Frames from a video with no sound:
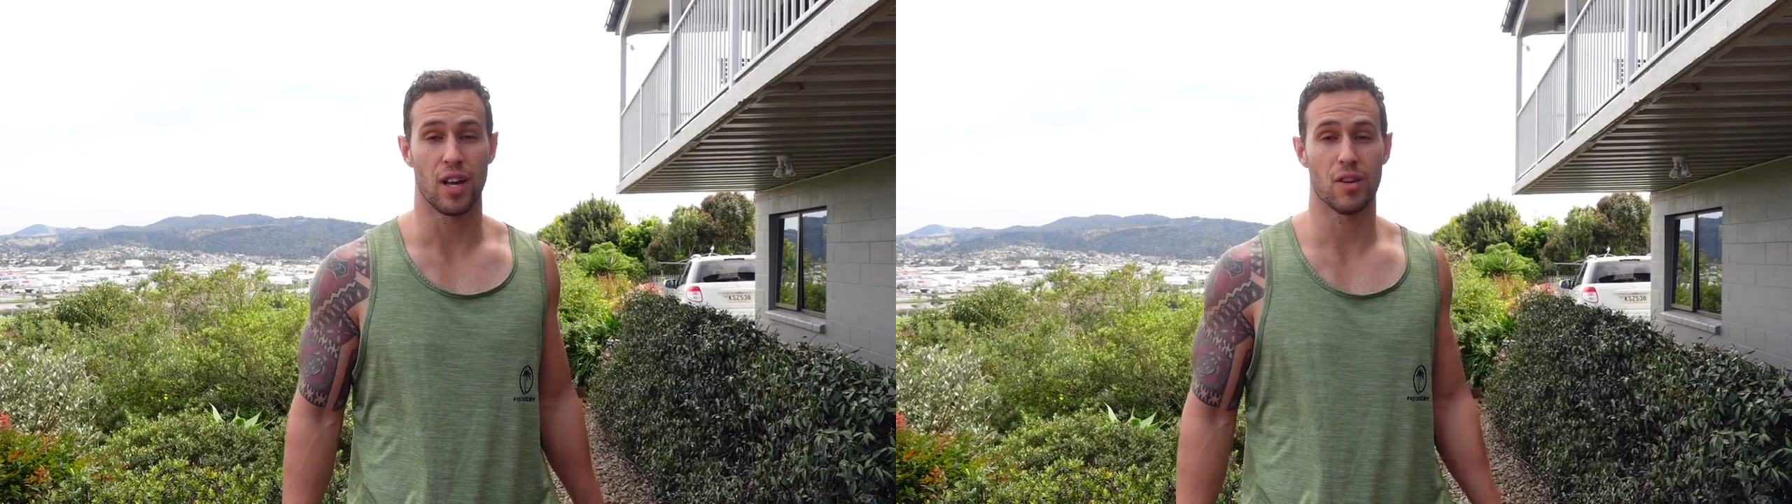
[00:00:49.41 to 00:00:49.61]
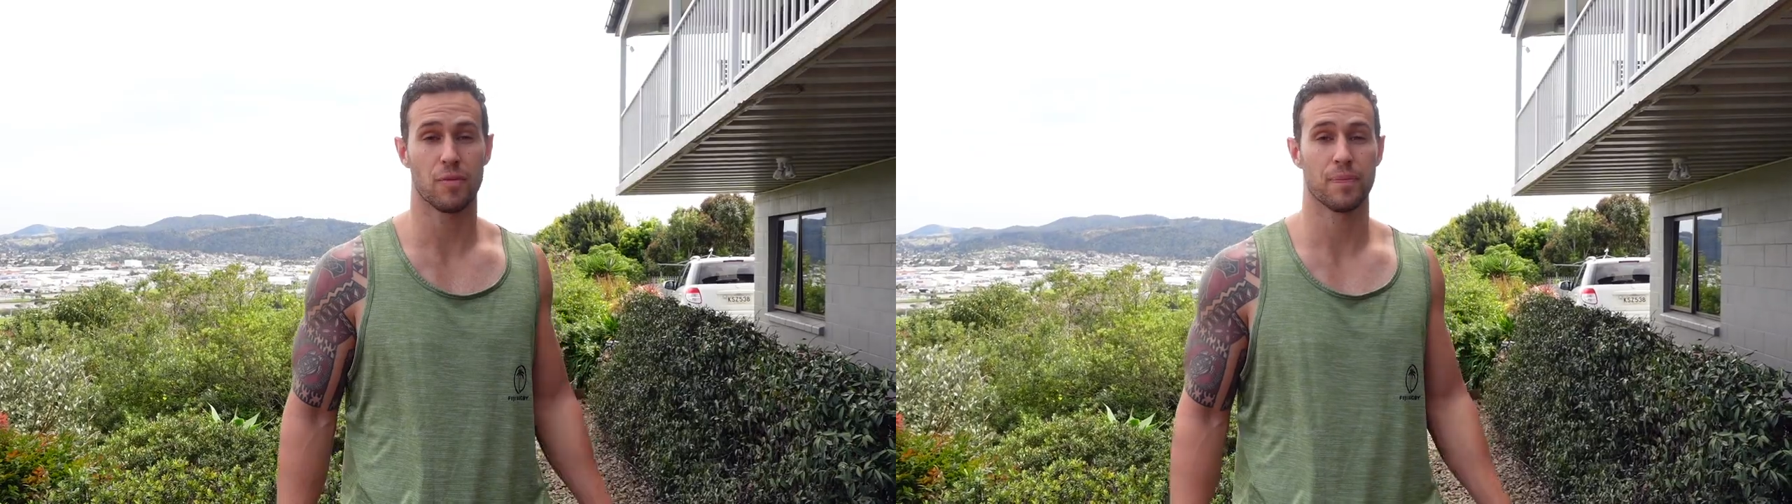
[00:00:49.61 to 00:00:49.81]

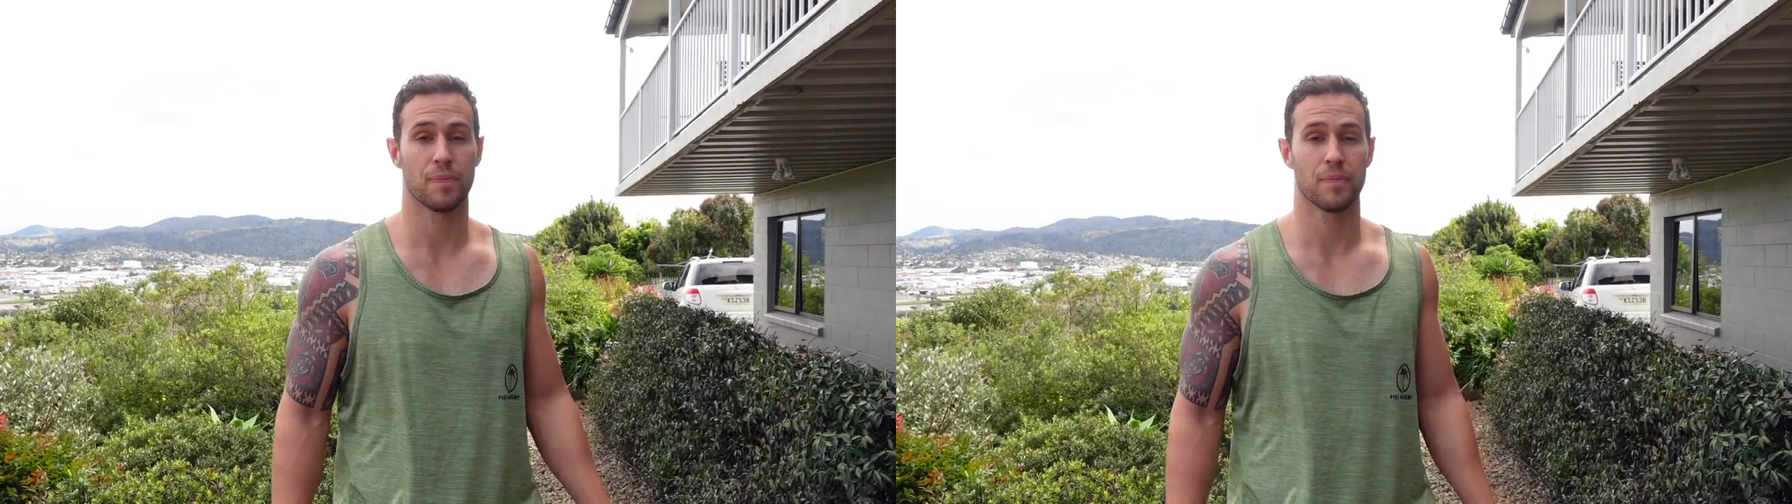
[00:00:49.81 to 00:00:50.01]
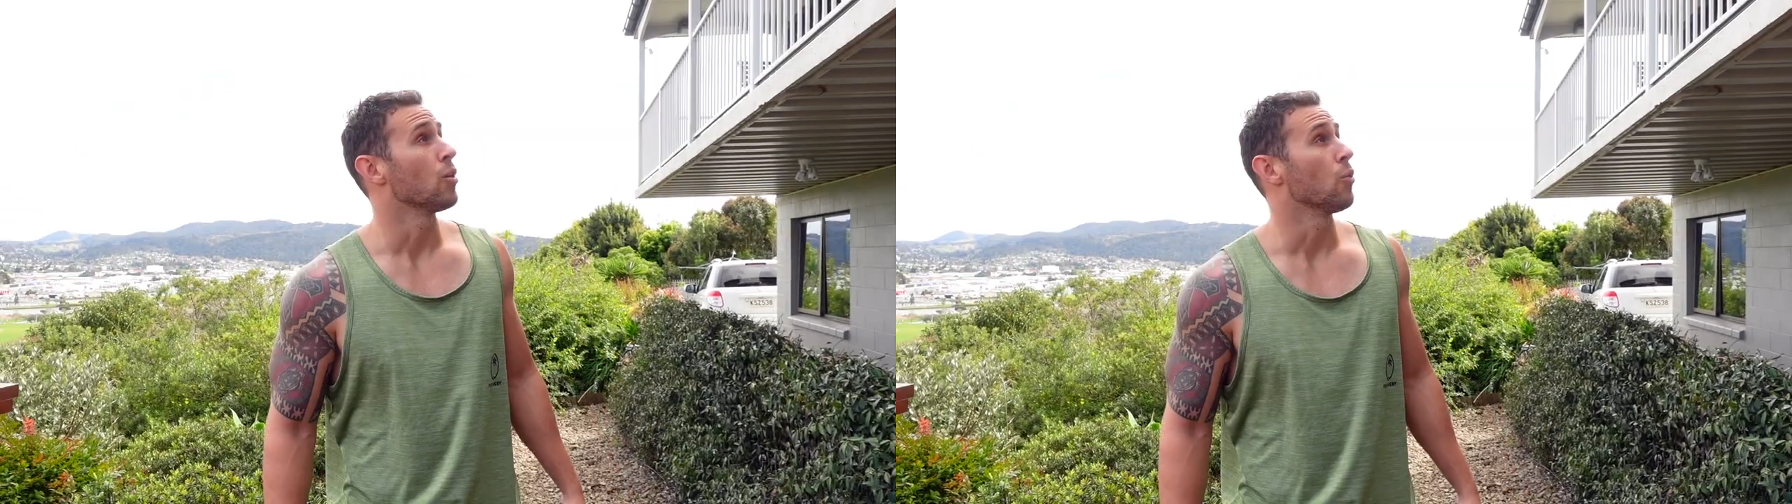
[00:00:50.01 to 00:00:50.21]
now.
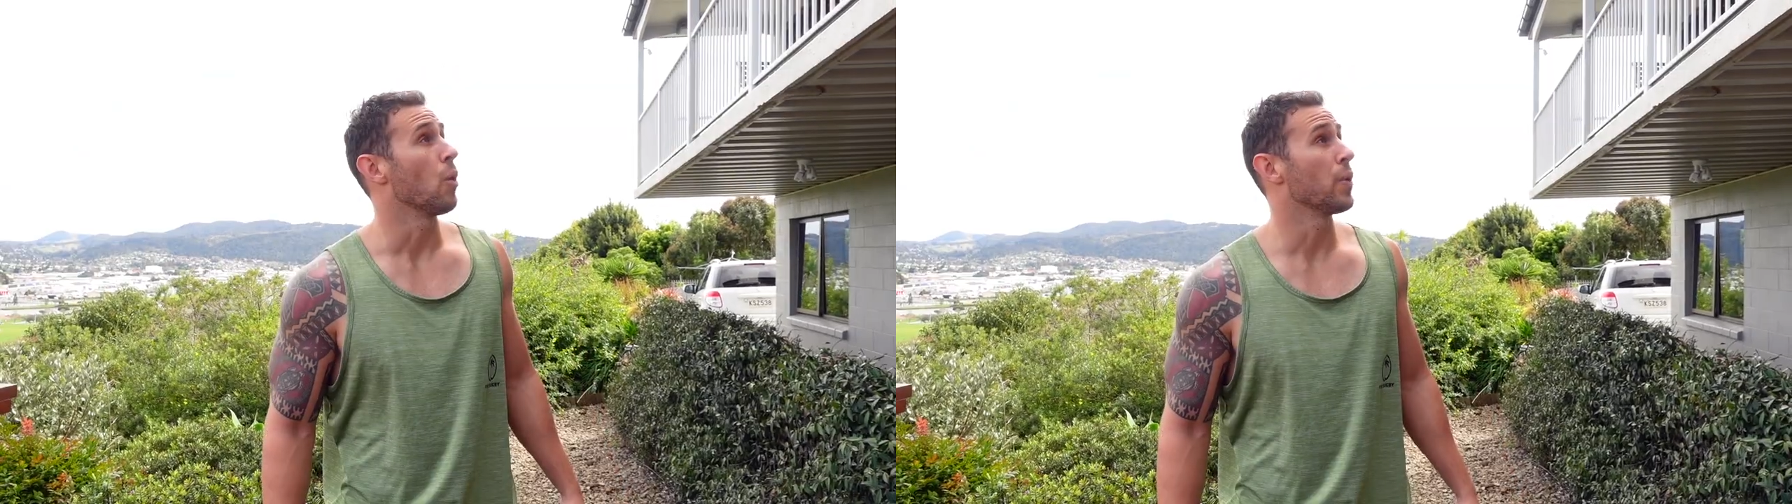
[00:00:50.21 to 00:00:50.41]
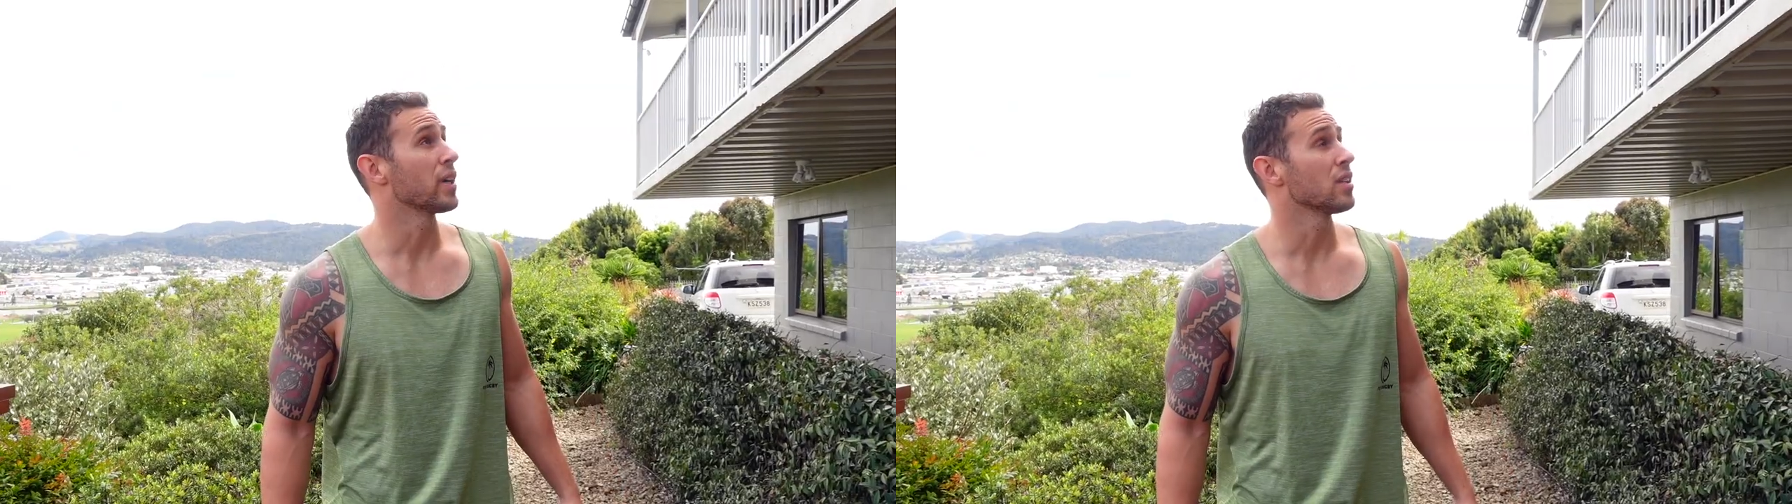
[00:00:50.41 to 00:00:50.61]

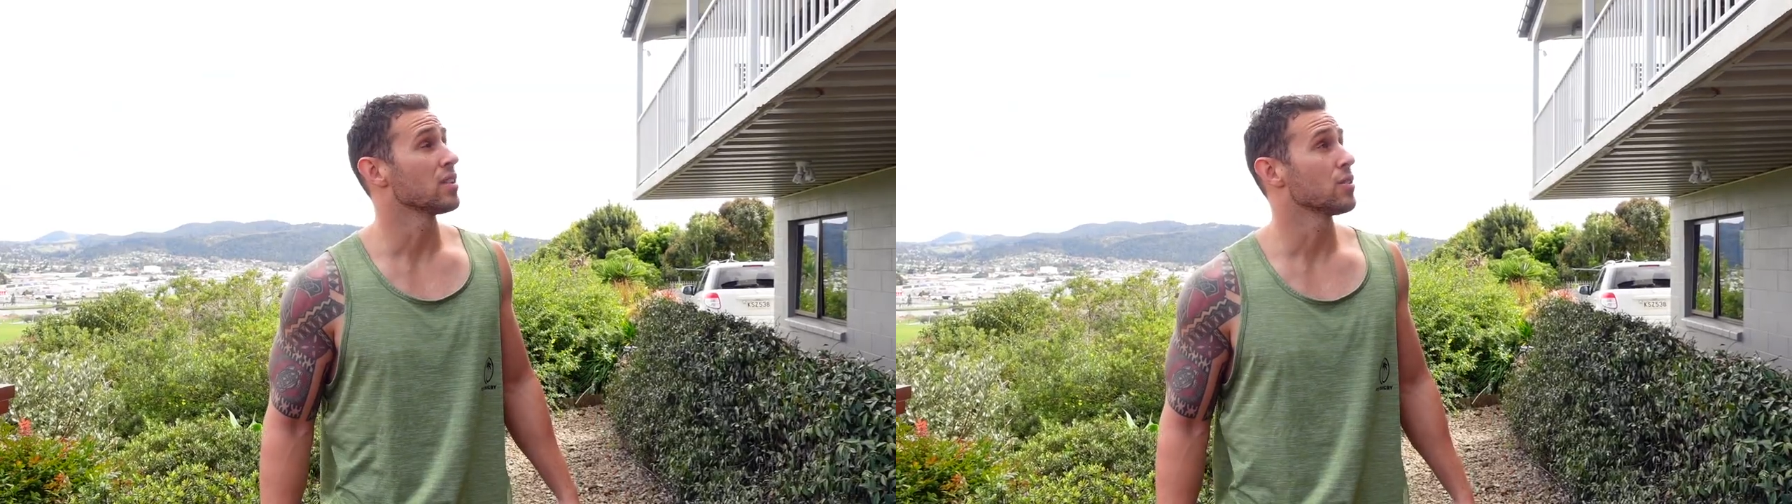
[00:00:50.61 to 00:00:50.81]
What we're going to